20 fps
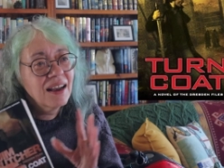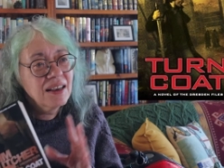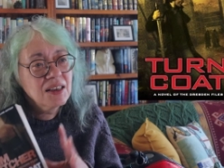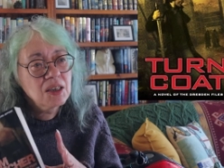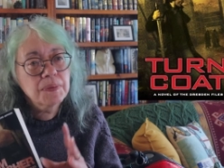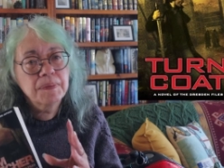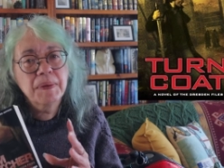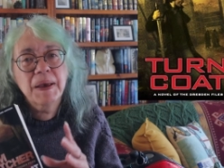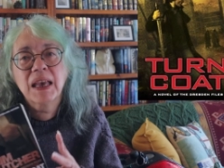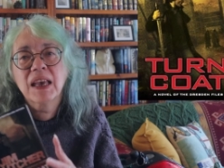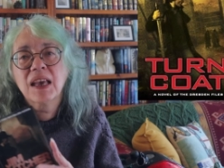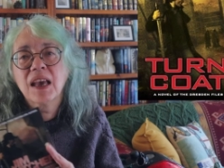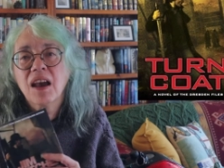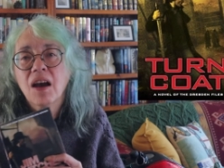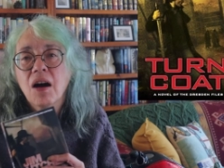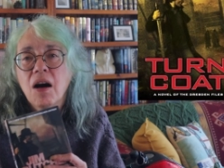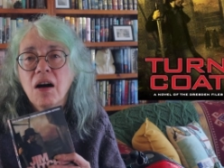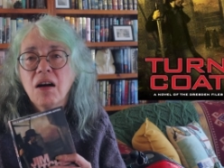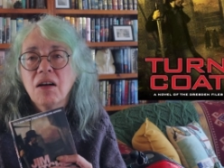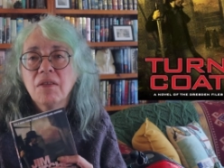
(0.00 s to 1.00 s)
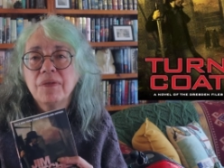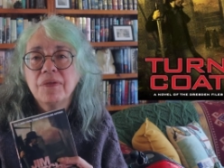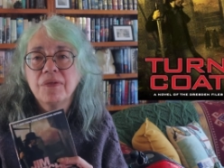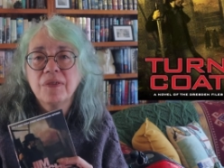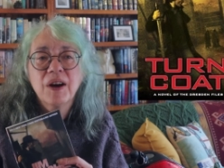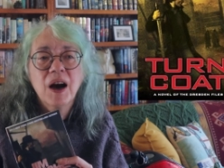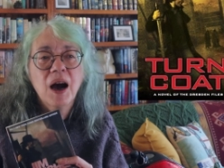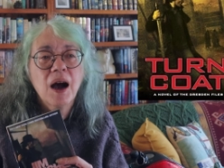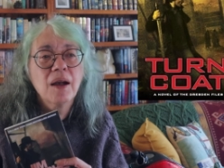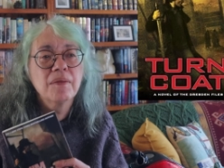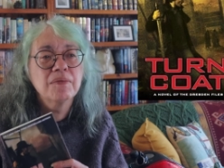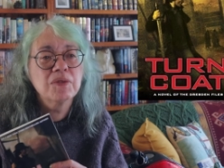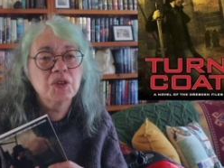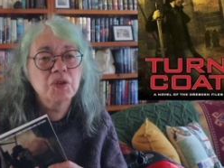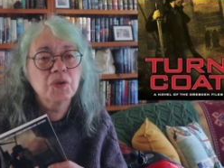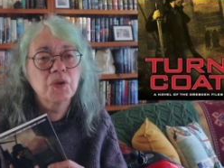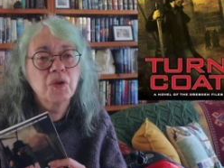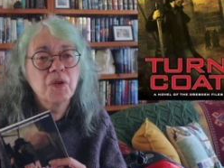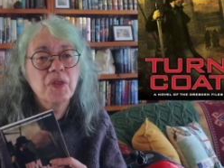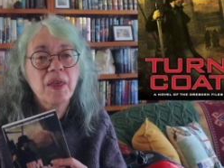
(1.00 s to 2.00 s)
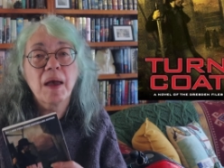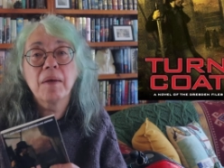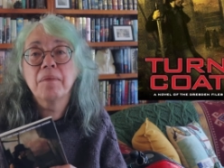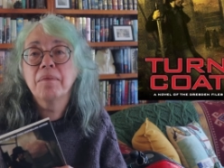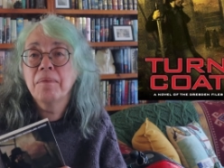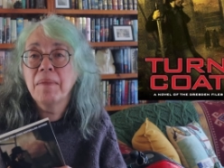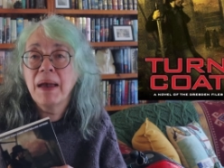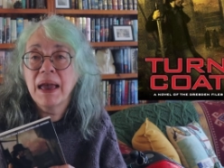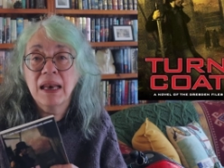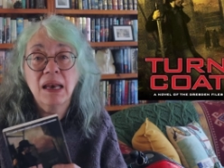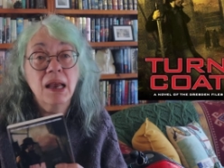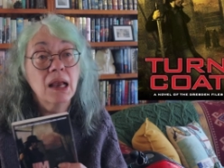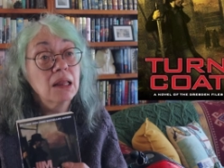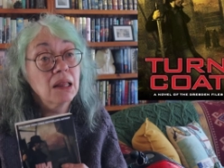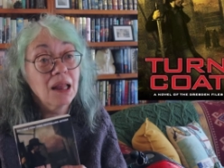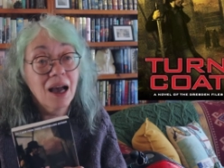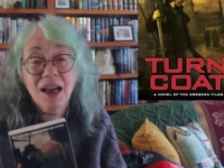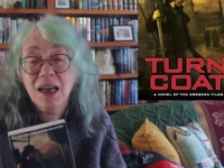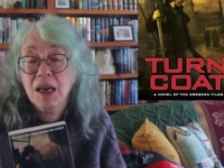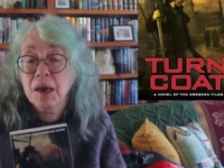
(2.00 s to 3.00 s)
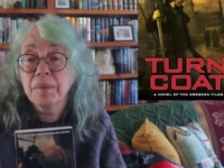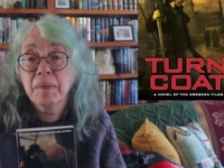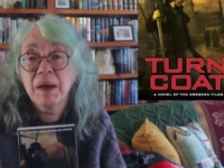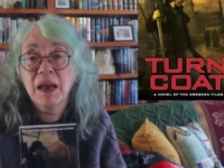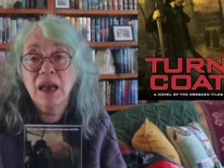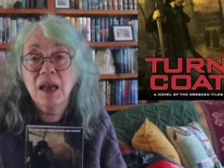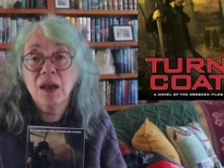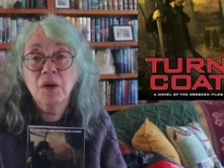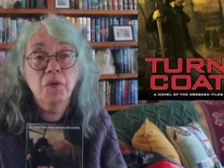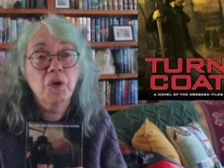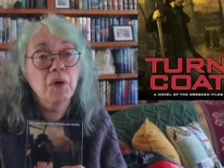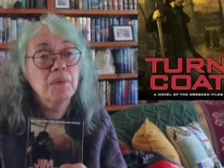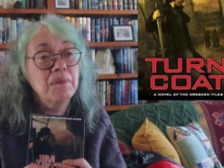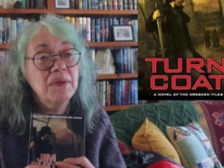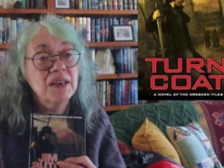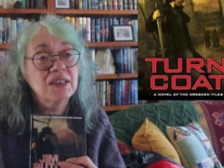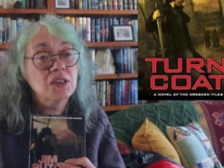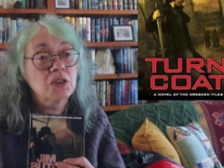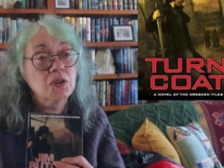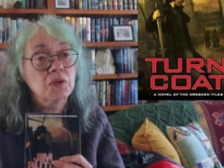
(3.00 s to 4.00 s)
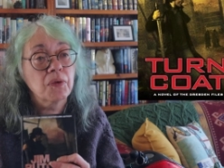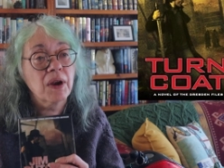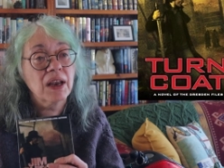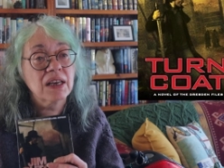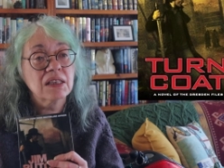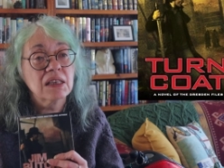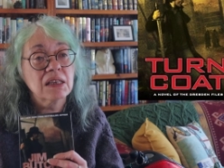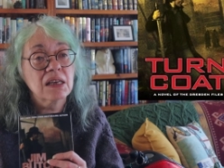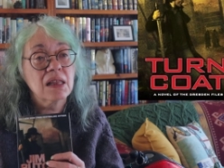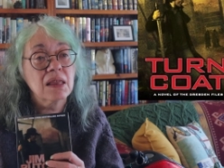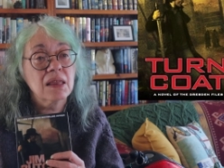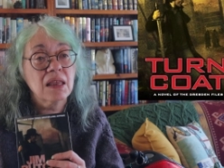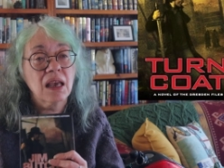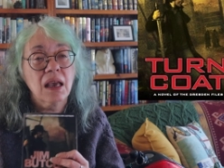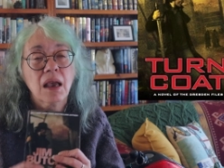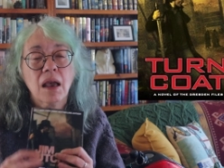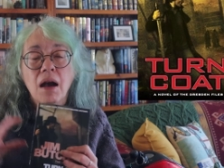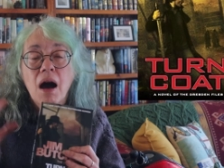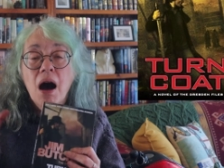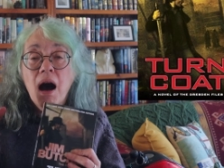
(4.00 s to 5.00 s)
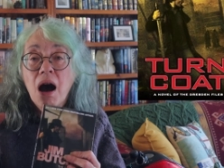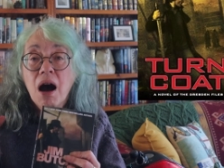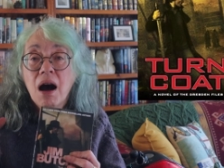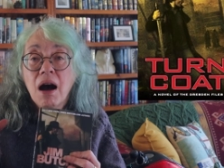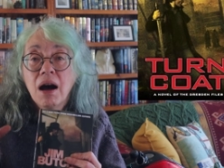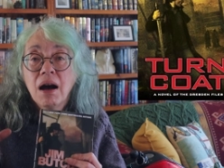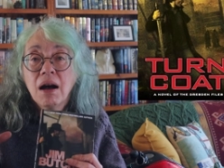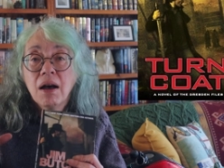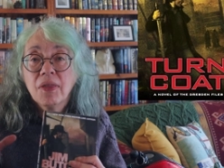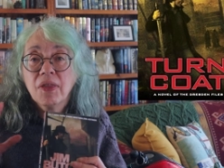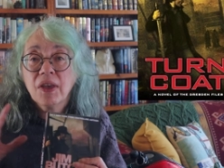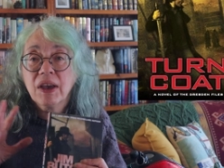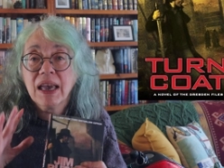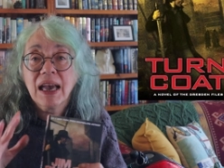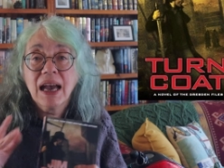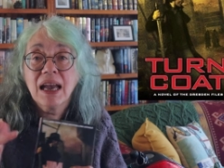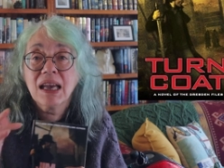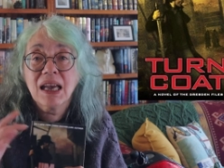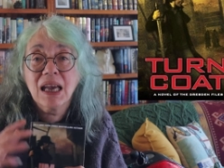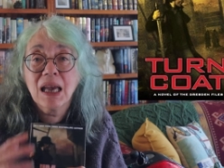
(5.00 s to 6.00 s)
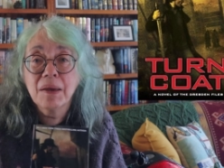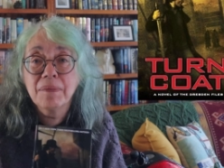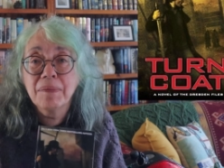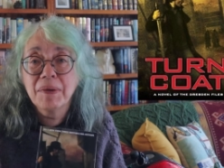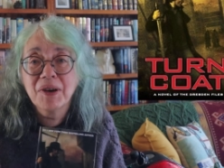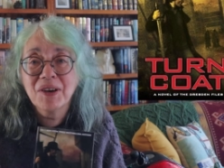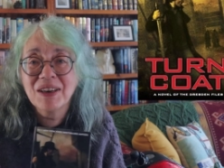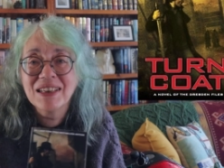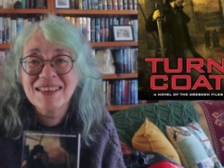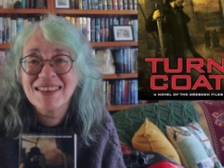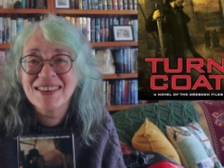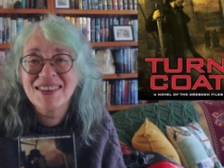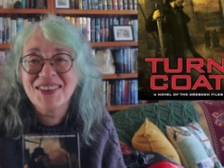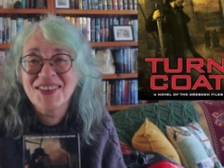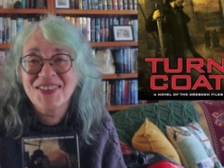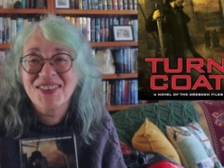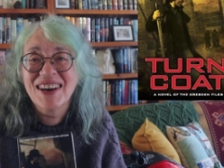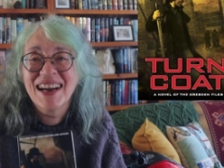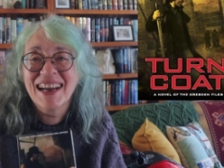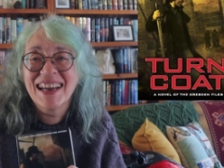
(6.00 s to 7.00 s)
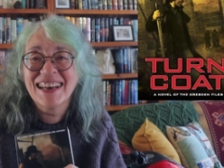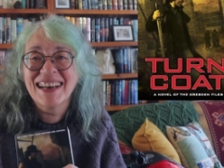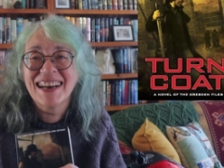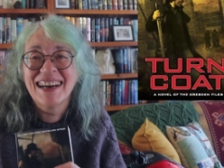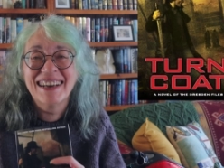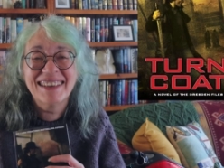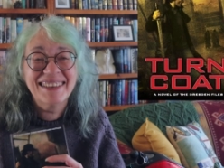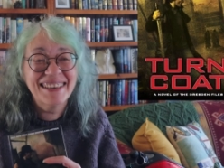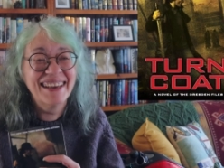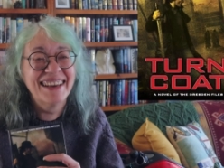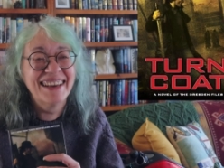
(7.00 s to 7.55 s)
Speaking of, I'm sure that many like me were misdirected in thinking, oh, the gatekeeper is the traitor,